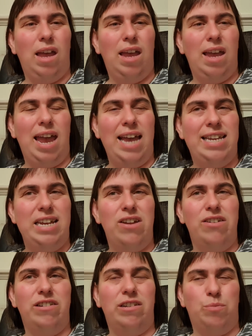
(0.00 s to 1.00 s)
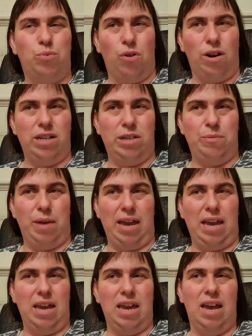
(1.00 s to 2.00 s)
it didn't surprise
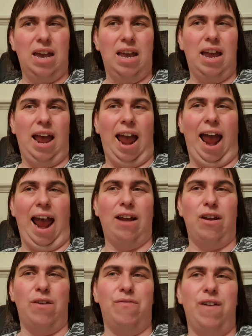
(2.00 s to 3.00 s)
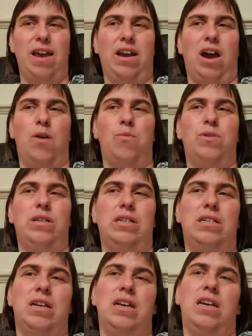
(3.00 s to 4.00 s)
me, and I think I was
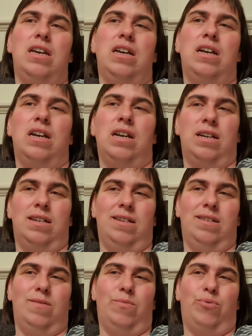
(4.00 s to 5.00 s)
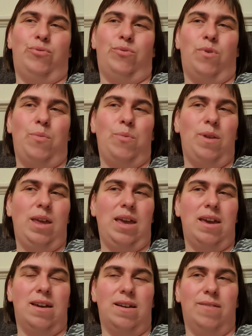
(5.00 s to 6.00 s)

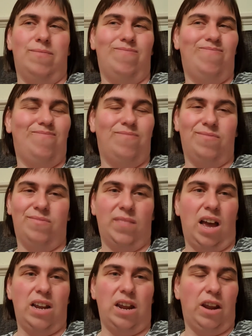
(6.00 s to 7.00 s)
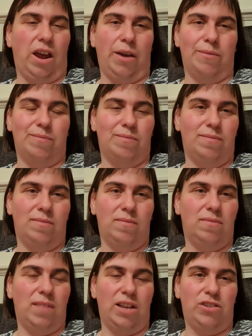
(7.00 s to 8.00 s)
probably, I don't know,
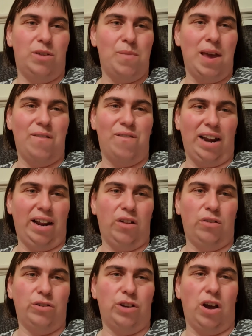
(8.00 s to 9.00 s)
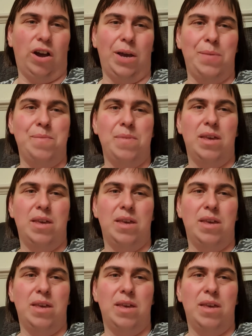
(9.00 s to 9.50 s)
it took me a very long time